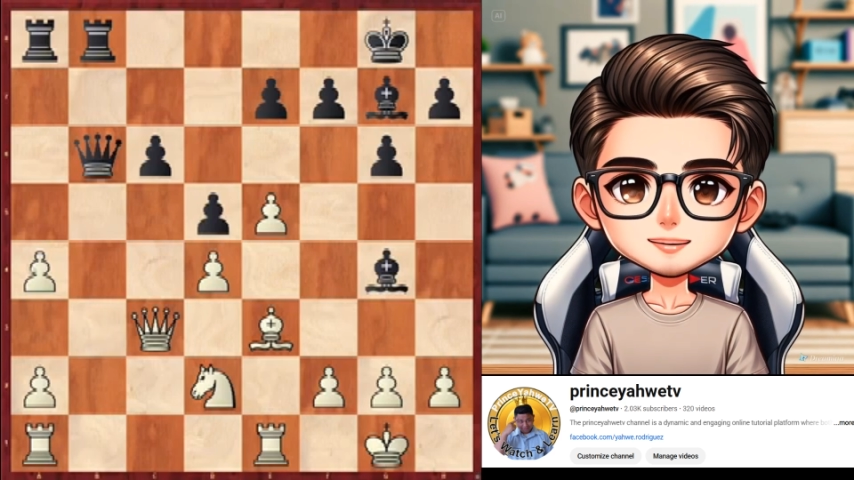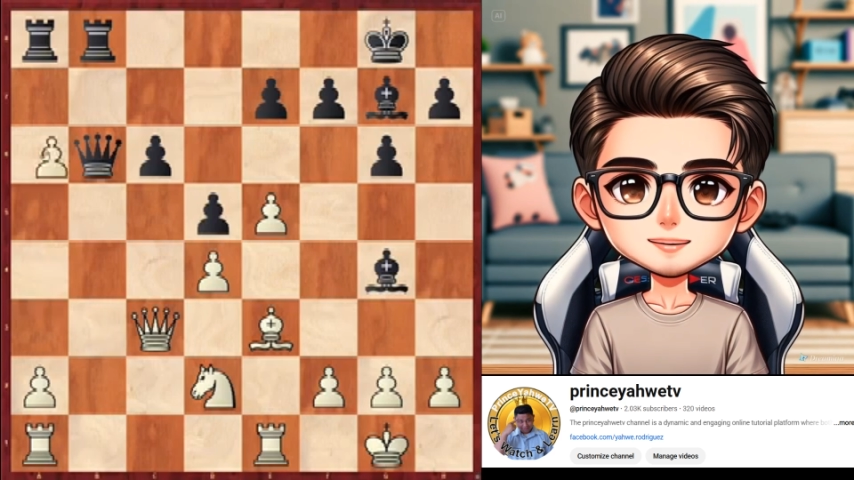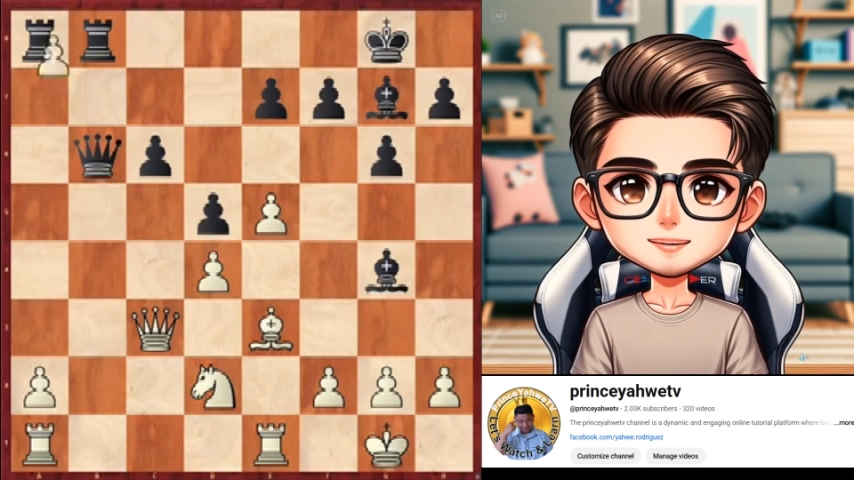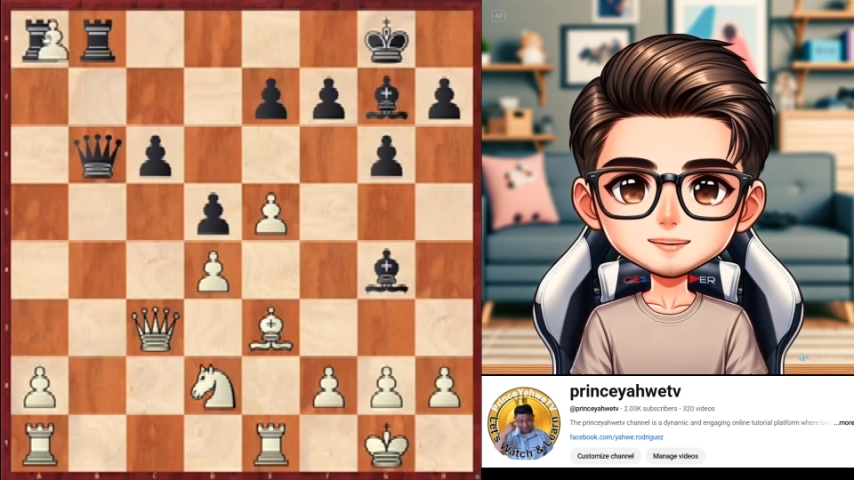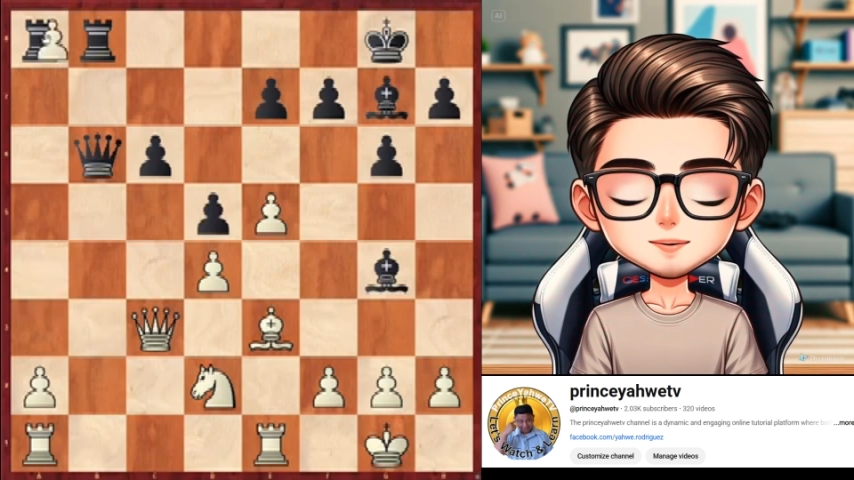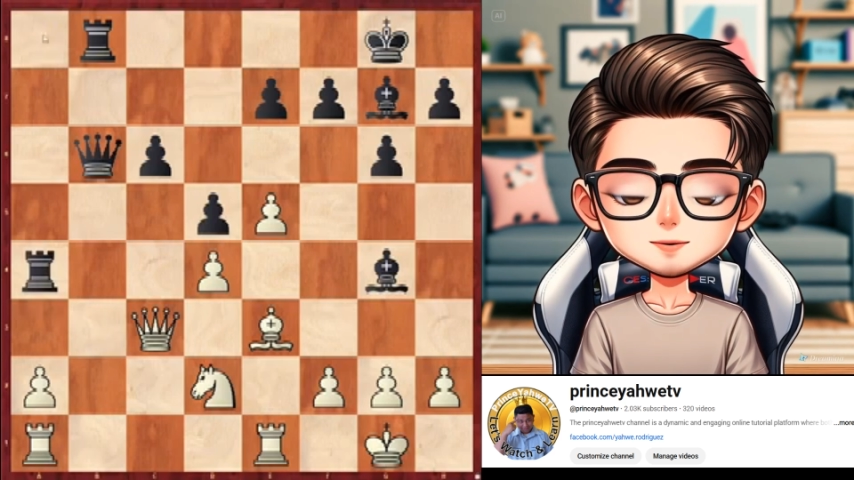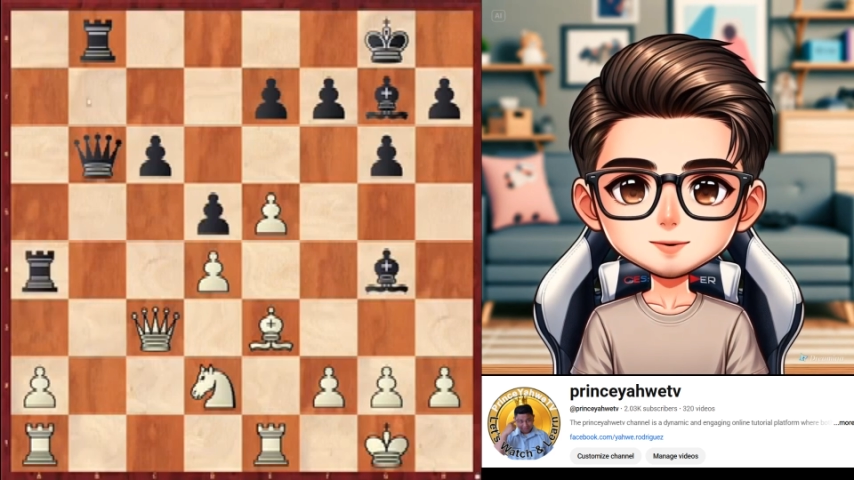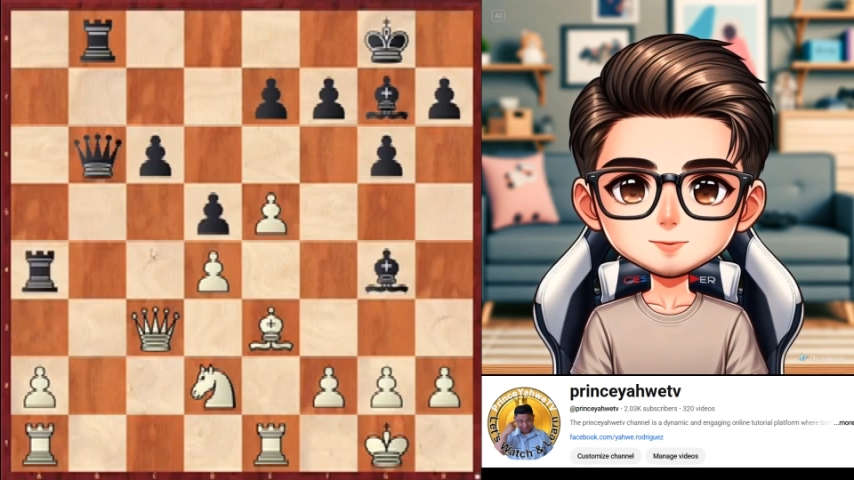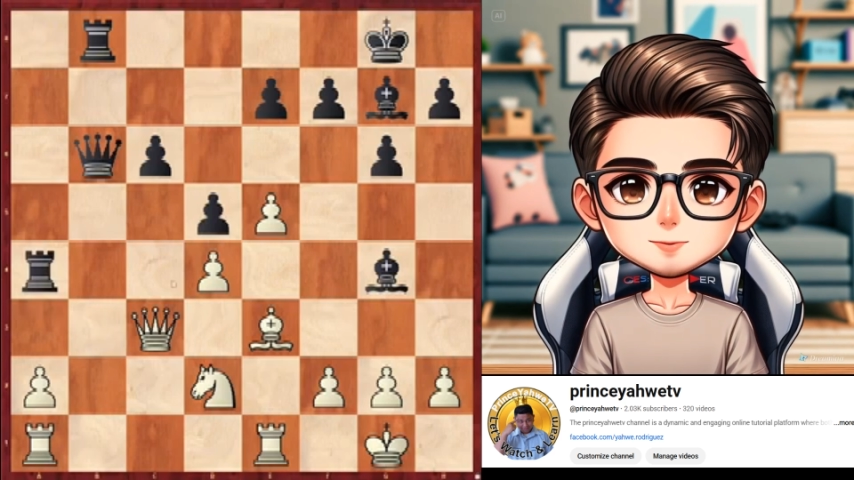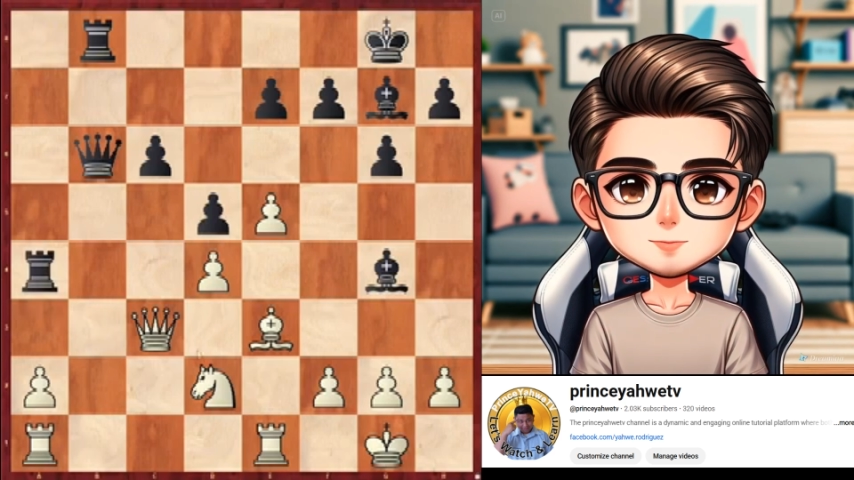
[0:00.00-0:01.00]
And if black
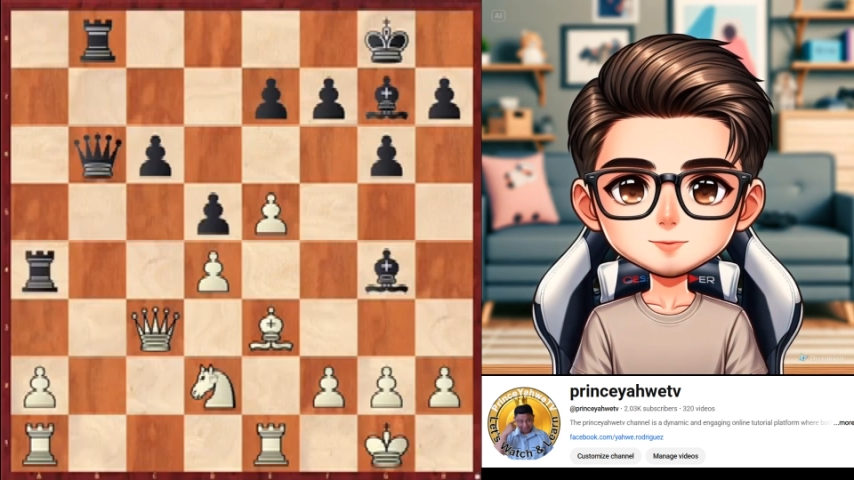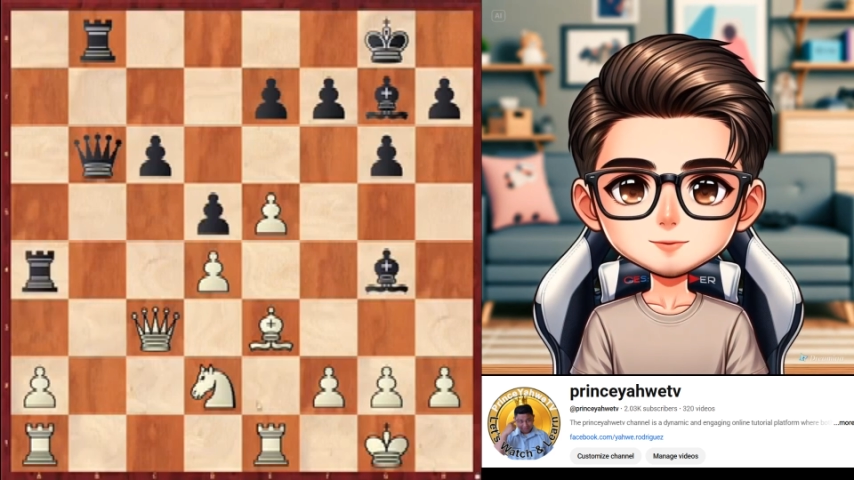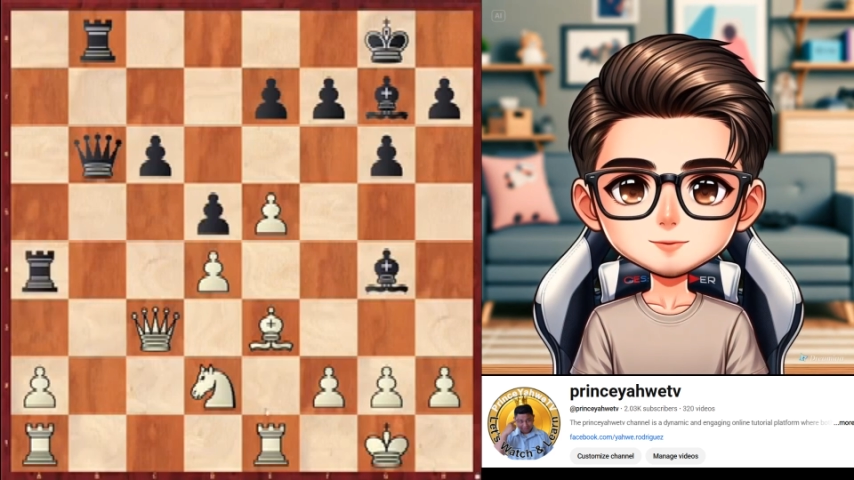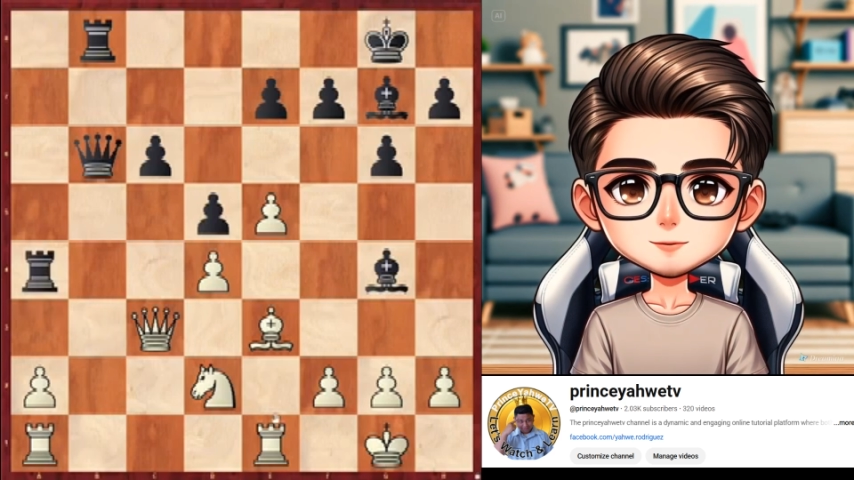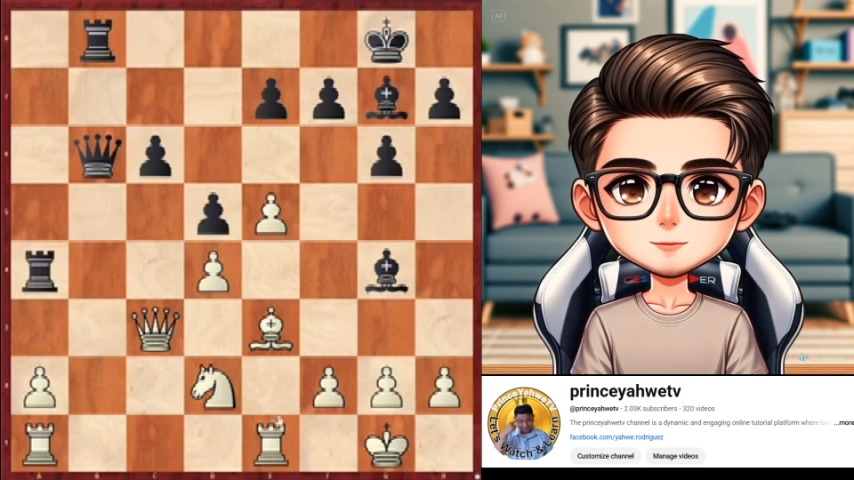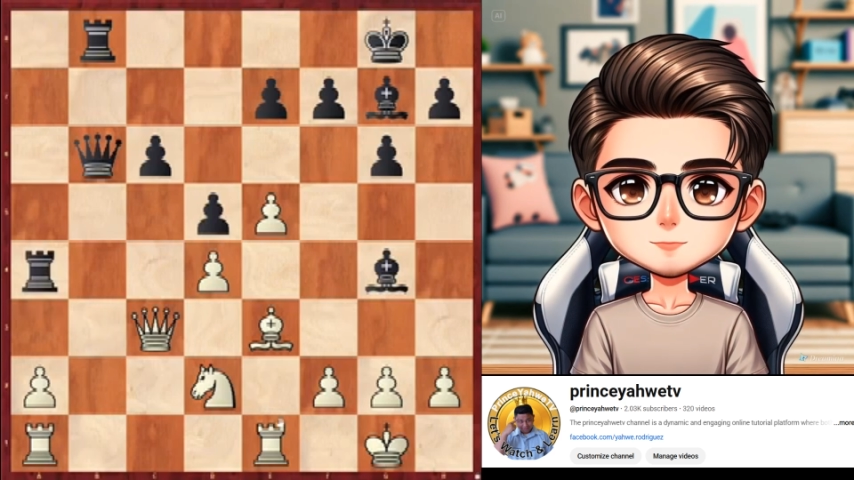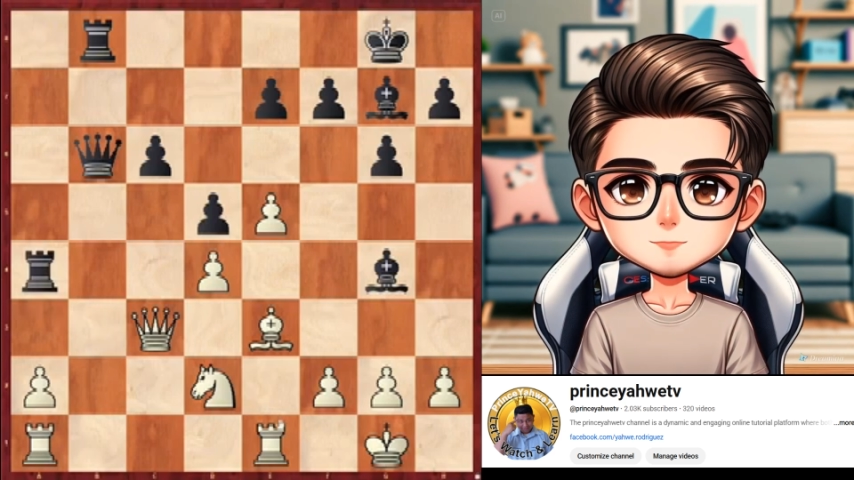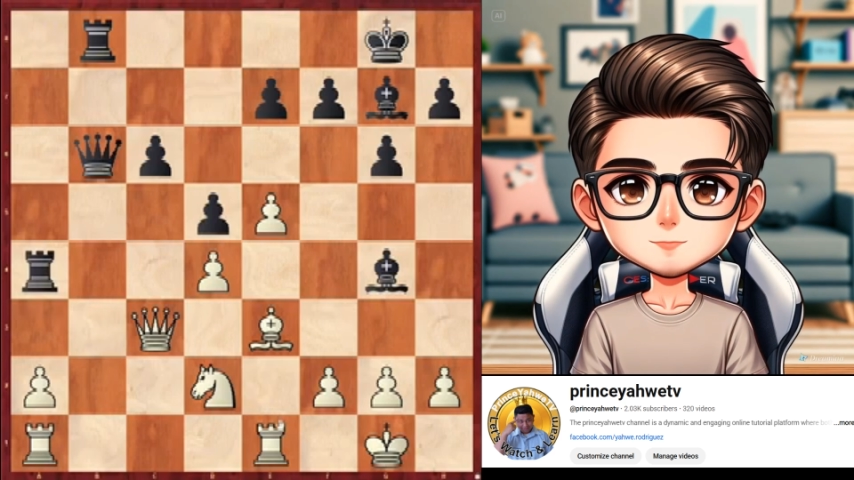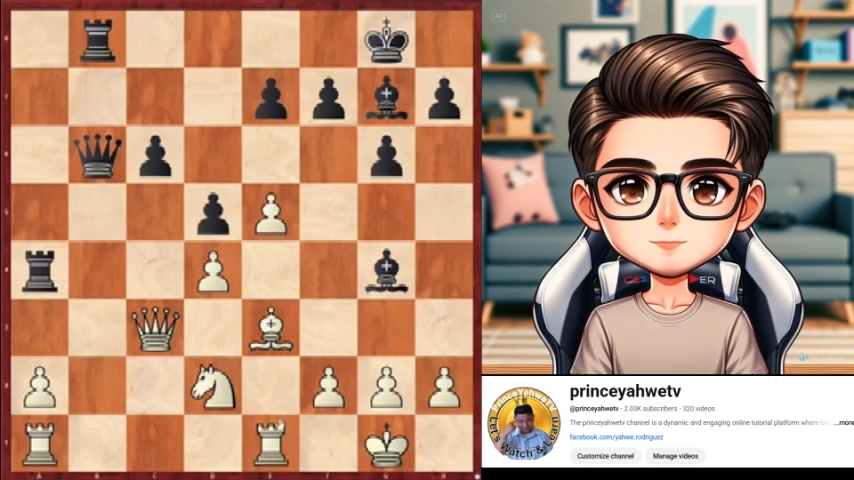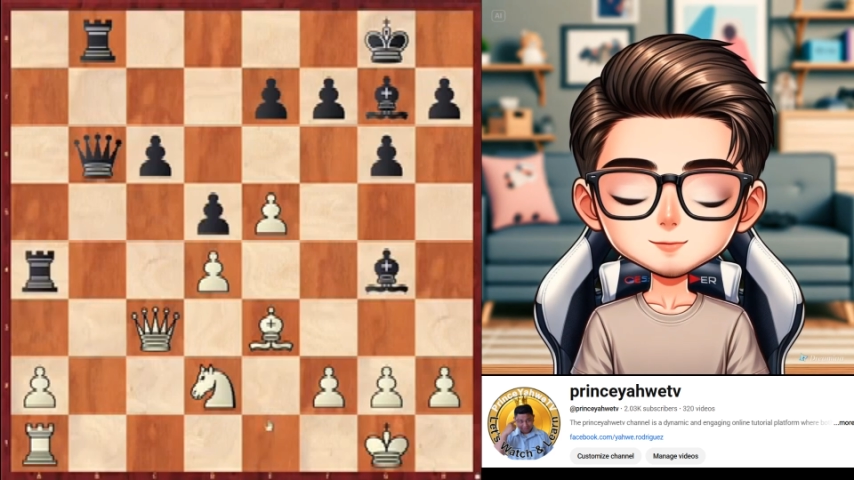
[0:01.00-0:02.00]
takes on a4 with the
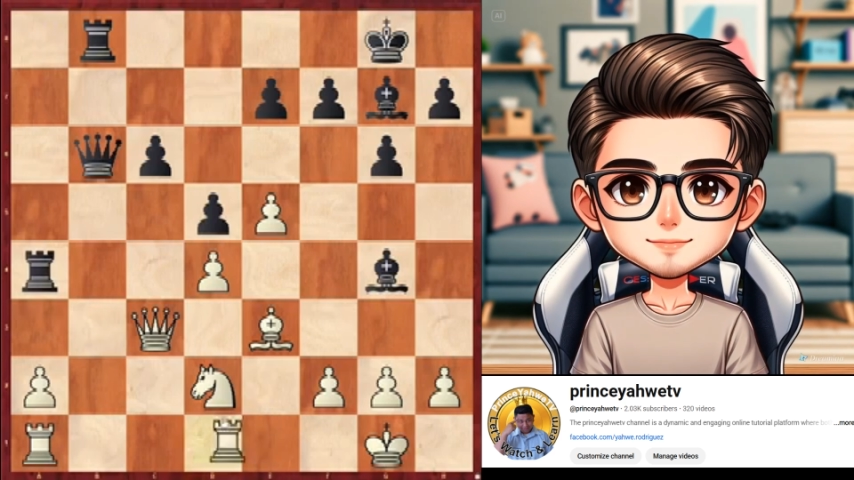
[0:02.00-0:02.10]
rook,